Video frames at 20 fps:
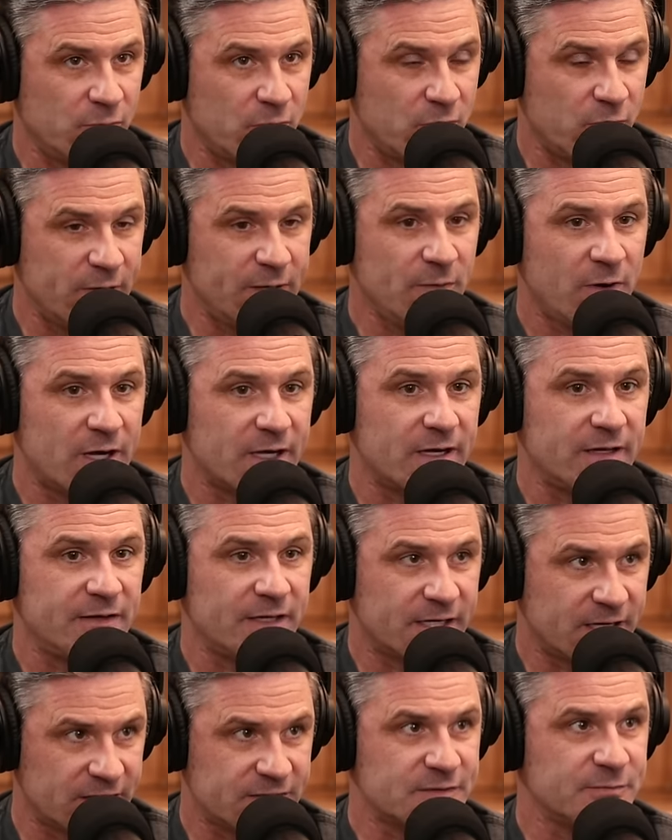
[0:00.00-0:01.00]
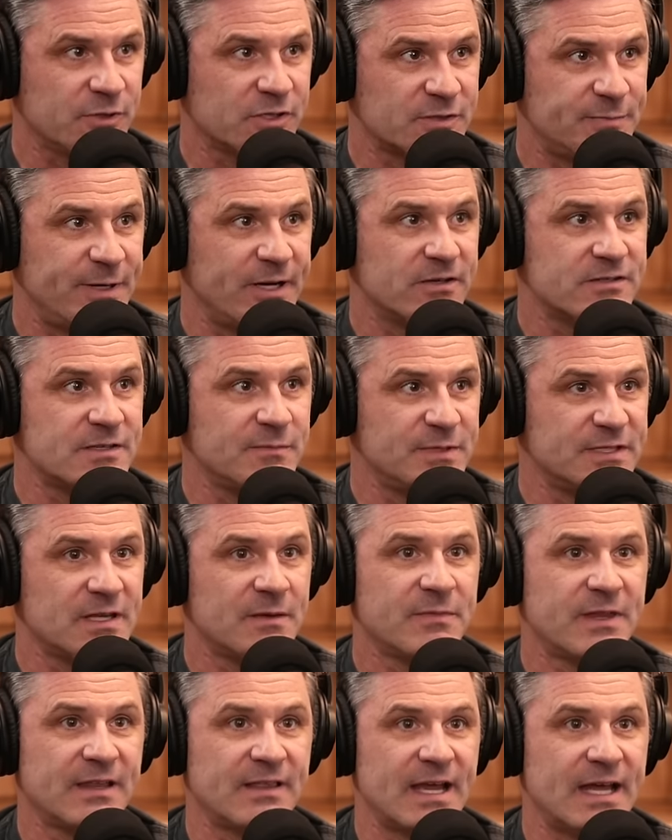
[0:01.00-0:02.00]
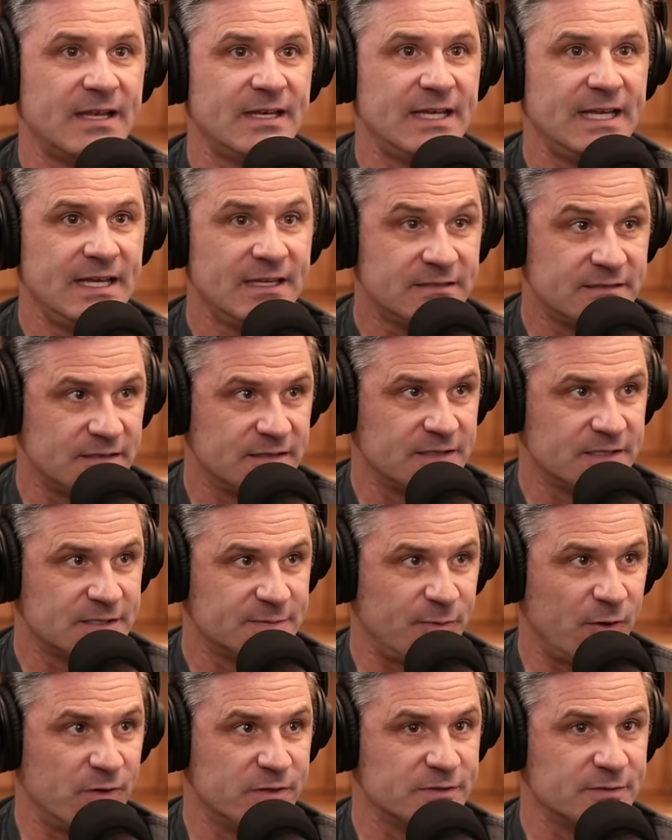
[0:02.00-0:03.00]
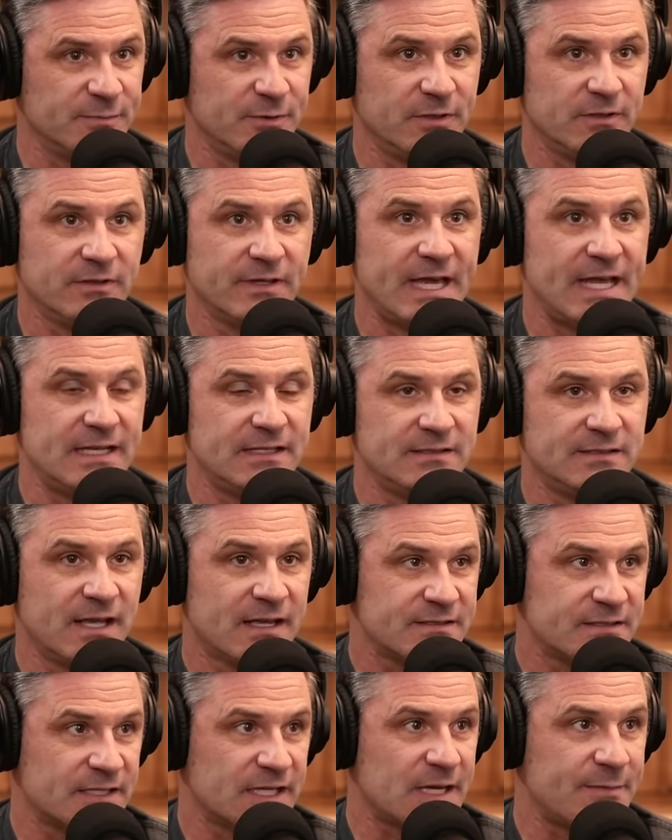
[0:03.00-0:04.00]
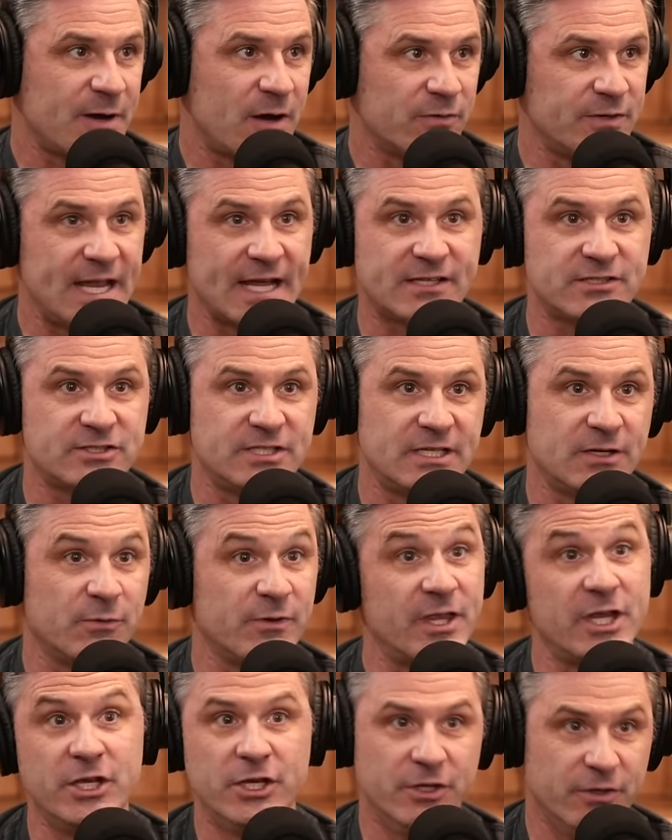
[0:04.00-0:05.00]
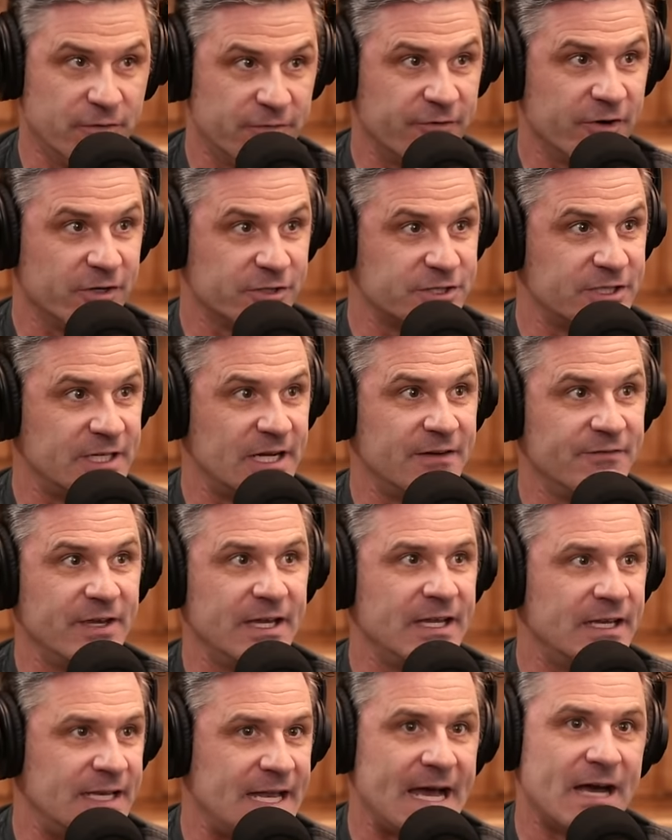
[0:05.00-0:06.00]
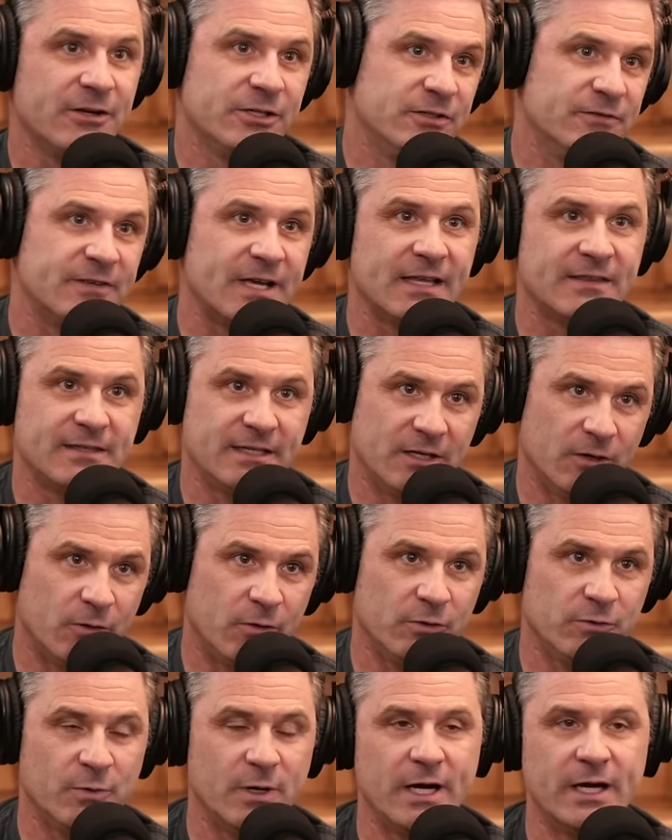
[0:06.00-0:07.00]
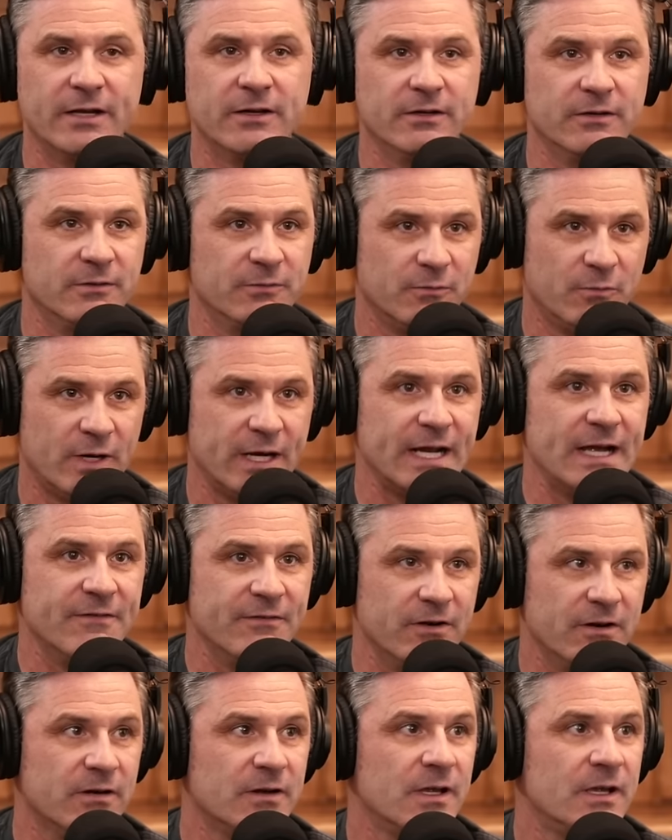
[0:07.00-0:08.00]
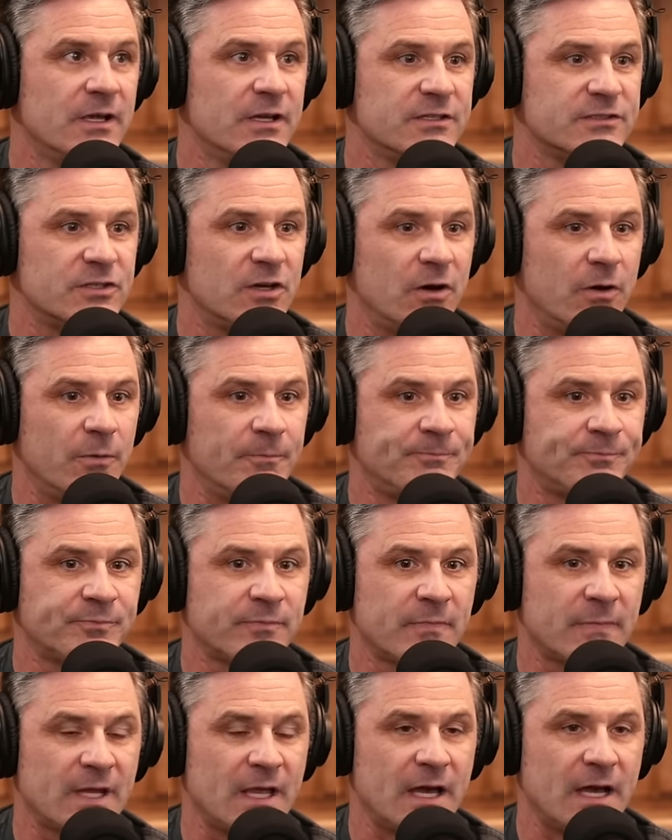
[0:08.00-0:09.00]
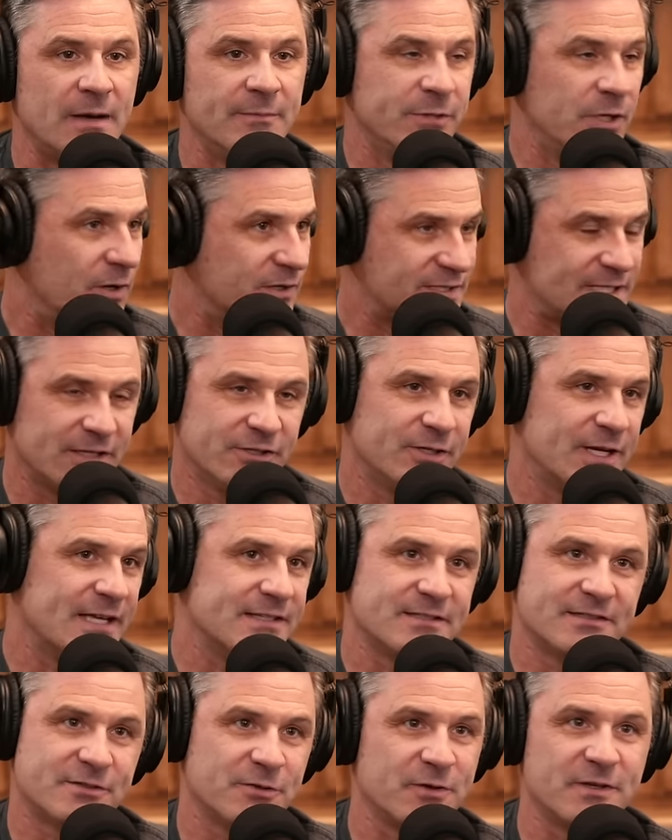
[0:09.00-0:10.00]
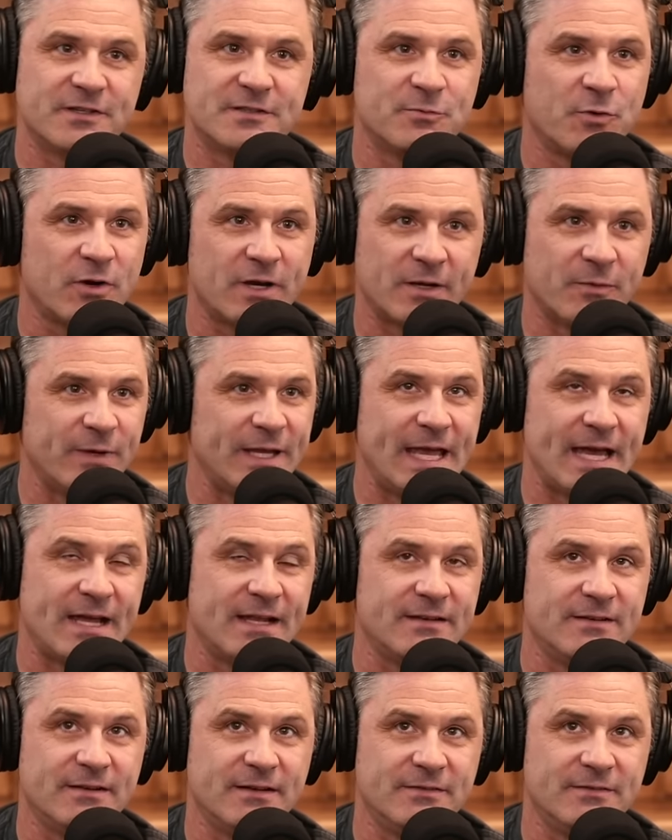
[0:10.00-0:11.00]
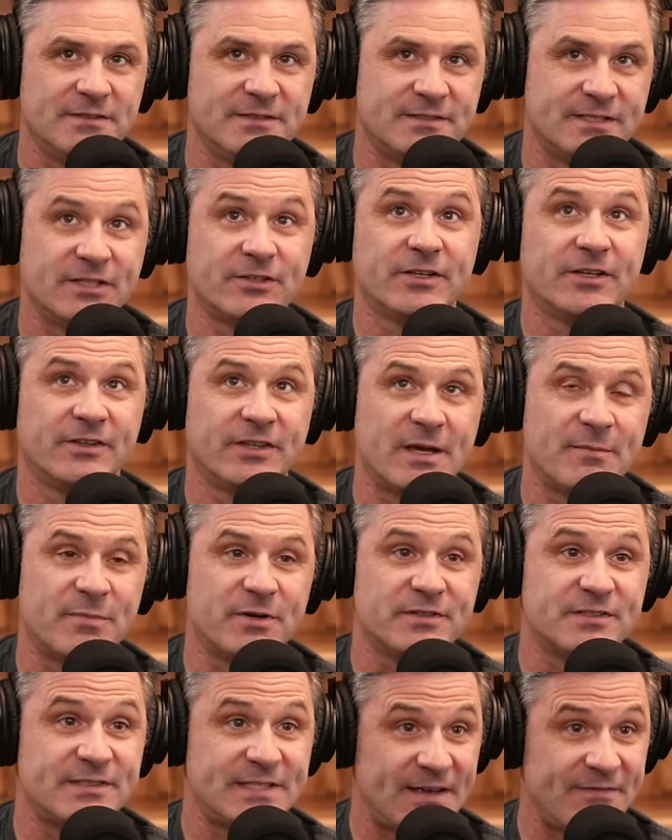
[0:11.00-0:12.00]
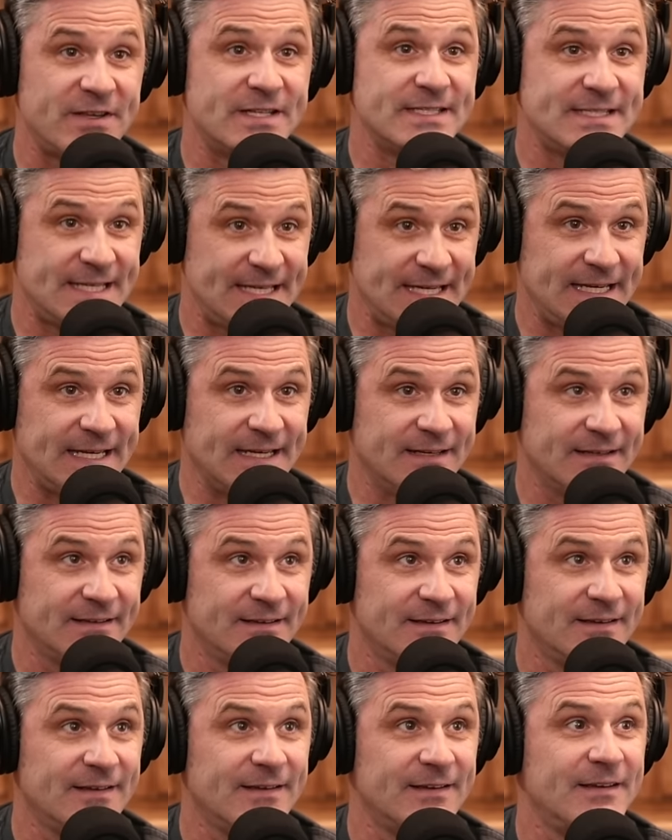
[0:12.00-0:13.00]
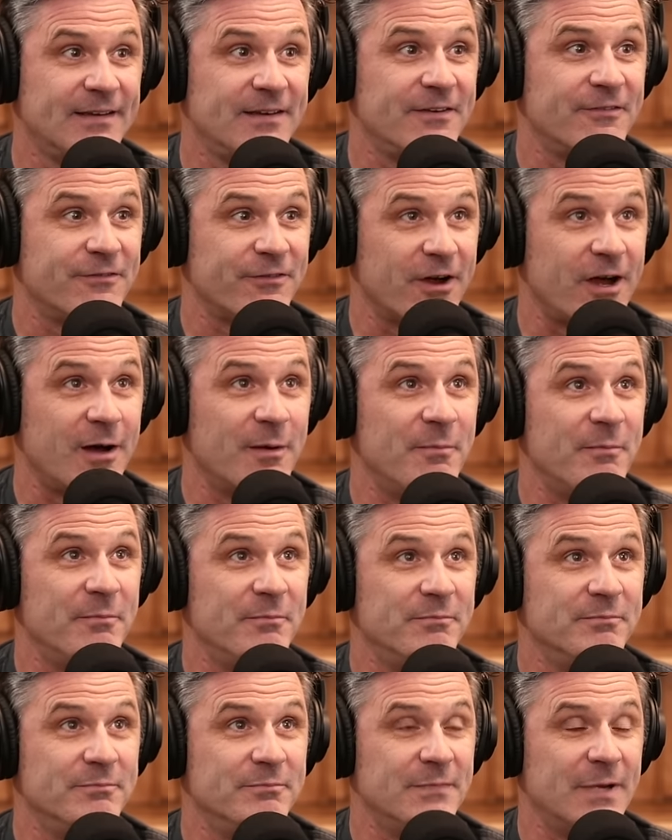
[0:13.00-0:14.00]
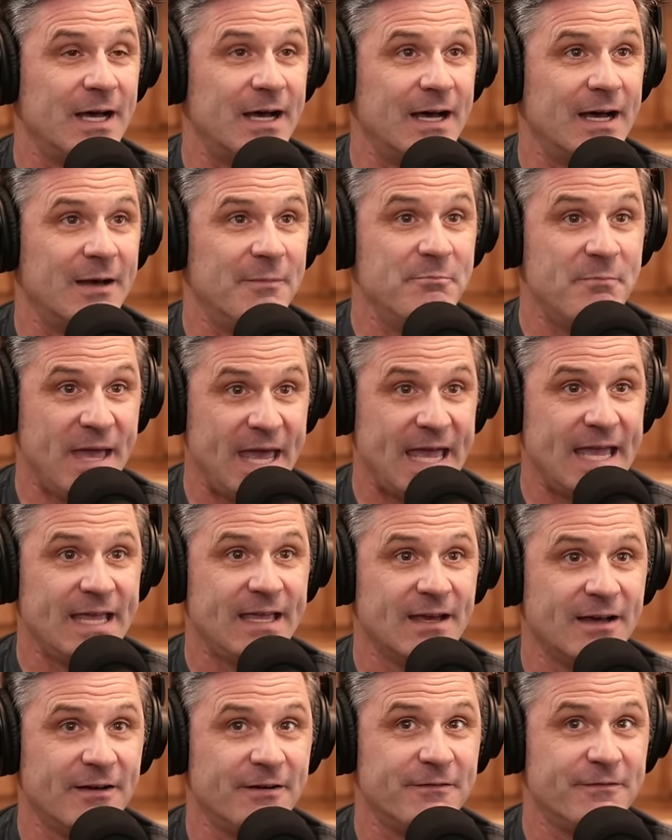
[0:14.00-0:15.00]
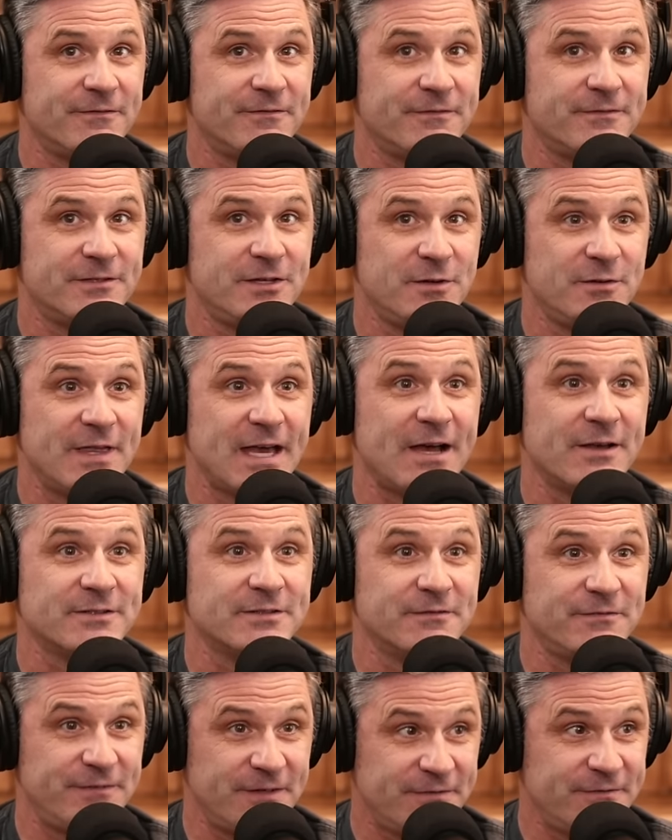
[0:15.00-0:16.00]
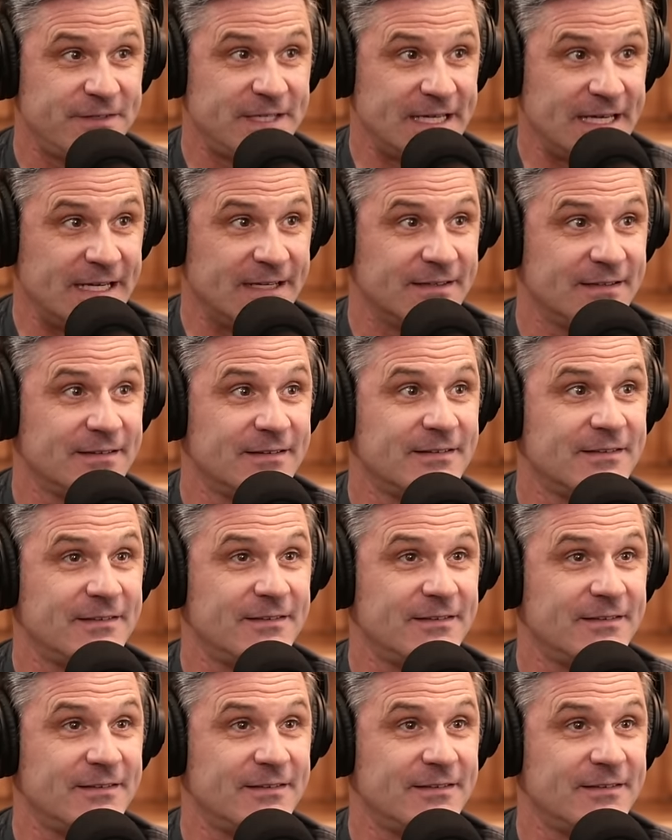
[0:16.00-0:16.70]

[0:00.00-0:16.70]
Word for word: we want the customer experience to be something that isn't disposable, that doesn't come out next year with a new version of it, and now you've got the old one or whatever. So, um, you know, I was telling you guys the story this morning. We had serial number seventeen from uh, May of 2015